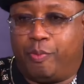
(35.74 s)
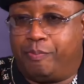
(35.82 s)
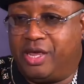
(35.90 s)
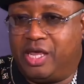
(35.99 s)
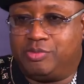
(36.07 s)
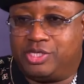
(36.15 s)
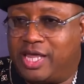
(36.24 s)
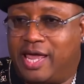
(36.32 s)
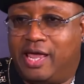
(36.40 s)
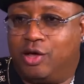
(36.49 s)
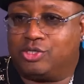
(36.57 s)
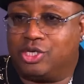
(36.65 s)
beam
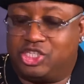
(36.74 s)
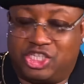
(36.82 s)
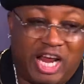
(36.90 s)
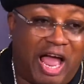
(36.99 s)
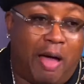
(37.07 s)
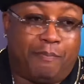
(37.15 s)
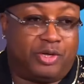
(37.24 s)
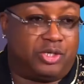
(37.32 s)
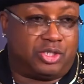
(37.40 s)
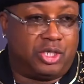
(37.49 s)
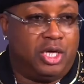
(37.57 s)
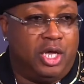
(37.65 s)
scales and mm-hmm.
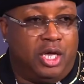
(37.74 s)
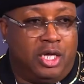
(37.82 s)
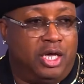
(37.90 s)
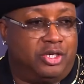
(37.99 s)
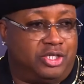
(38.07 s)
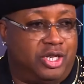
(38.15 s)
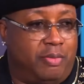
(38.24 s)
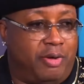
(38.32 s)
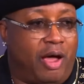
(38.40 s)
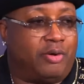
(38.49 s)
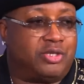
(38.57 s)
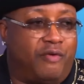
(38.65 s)
choppers. You understand me?
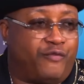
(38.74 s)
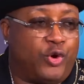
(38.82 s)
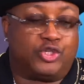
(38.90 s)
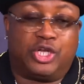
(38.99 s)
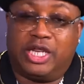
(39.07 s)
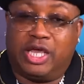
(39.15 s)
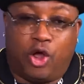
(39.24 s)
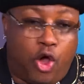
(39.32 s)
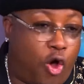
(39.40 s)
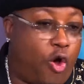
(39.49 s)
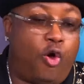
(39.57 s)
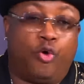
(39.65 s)
I was the first that did
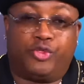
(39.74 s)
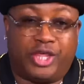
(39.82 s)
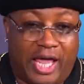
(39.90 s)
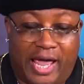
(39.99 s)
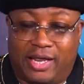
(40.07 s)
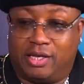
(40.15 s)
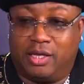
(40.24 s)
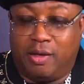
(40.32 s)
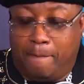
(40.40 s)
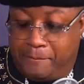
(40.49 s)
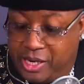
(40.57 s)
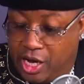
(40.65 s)
all that.
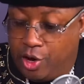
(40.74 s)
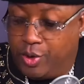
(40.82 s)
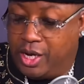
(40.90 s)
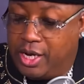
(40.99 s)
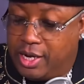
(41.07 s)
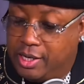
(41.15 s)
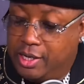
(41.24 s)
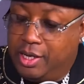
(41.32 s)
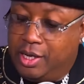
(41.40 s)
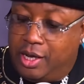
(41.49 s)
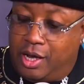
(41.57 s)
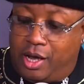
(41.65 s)
Mm-hmm. Period.
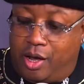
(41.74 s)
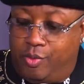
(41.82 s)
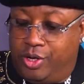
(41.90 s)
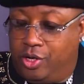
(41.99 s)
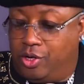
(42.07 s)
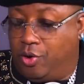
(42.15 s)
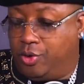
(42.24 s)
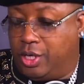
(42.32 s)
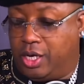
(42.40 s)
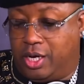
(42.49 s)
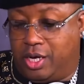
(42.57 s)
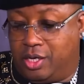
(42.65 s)
Mm-hmm. Uh, we could go to
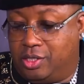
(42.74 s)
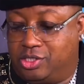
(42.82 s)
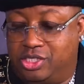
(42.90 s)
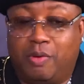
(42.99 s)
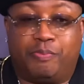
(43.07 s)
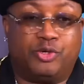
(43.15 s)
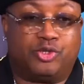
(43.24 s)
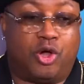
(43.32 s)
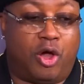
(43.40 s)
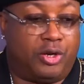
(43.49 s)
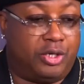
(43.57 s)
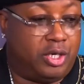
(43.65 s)
uh, zippers,
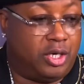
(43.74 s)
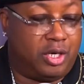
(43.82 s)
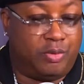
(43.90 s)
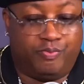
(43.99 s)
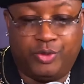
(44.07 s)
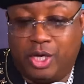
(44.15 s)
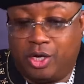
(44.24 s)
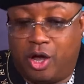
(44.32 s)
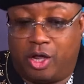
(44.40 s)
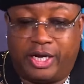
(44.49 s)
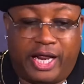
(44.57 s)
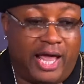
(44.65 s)
calling um,
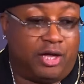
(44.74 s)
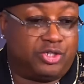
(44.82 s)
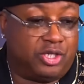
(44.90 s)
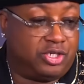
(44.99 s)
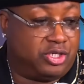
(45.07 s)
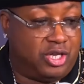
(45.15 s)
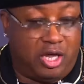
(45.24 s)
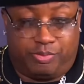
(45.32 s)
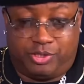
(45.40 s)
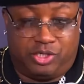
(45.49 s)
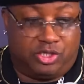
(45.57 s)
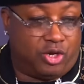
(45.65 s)
calling ounces, ounces
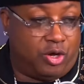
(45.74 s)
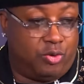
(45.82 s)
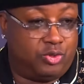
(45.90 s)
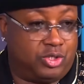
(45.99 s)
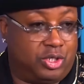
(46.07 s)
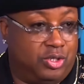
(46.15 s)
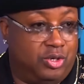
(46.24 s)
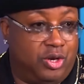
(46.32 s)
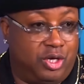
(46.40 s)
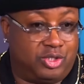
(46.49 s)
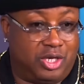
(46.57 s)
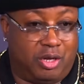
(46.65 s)
zippers, zippers, zones, and you
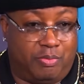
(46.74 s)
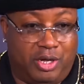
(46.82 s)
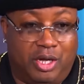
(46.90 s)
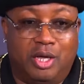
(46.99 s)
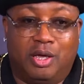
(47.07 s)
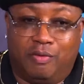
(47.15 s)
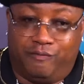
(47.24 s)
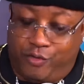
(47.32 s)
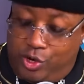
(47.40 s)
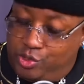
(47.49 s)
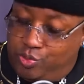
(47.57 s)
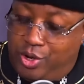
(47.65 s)
know what I'm mm-hmm. saying? Me okay. Okay.
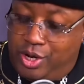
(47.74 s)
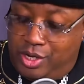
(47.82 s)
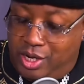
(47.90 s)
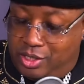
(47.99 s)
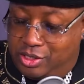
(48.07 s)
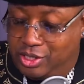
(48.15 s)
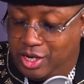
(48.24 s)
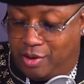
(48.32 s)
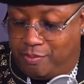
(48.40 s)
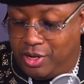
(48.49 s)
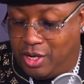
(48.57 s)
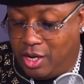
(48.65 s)
first one. You
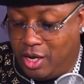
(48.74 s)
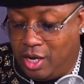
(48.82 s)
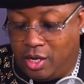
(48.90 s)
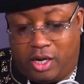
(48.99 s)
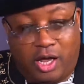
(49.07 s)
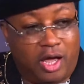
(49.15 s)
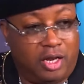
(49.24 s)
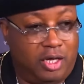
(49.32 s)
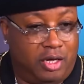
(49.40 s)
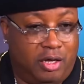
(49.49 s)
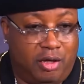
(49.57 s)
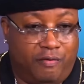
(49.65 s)
understand me?
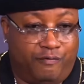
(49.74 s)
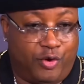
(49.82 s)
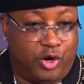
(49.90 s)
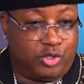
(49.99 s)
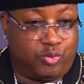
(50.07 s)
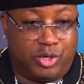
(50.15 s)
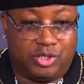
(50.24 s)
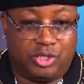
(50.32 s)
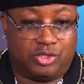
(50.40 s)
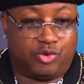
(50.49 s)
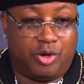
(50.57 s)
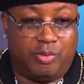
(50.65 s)
hella. First one
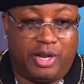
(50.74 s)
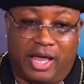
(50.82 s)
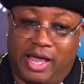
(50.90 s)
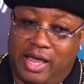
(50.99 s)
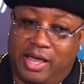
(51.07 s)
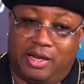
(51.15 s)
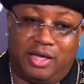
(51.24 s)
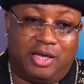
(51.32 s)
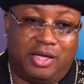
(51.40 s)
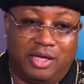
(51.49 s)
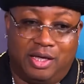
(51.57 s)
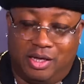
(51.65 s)
screaming hella.
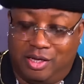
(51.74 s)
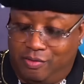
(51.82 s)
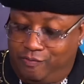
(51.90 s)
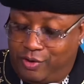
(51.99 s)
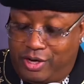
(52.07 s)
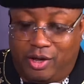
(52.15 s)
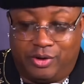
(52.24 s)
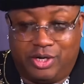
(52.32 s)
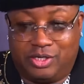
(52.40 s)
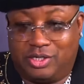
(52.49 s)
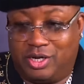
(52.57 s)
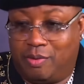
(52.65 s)
Okay. Vallejo
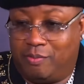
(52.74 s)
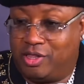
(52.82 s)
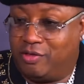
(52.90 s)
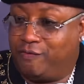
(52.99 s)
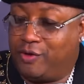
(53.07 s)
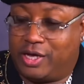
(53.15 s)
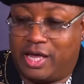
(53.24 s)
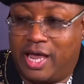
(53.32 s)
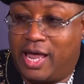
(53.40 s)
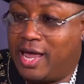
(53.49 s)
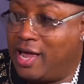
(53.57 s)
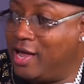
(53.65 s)
niggas in that motherfucker
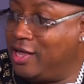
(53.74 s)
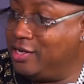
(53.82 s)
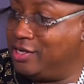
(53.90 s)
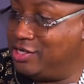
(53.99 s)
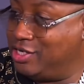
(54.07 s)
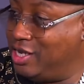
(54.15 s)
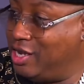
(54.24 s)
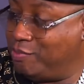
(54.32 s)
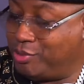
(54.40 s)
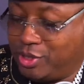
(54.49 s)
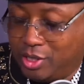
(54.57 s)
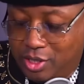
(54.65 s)
hella, hella deep.
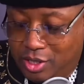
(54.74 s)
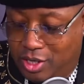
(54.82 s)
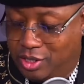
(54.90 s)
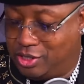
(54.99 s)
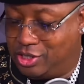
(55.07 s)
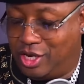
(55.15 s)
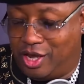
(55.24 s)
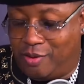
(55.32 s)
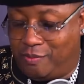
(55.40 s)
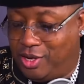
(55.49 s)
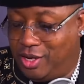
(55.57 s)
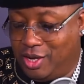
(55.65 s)
deep. You
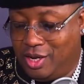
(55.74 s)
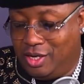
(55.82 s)
understand me?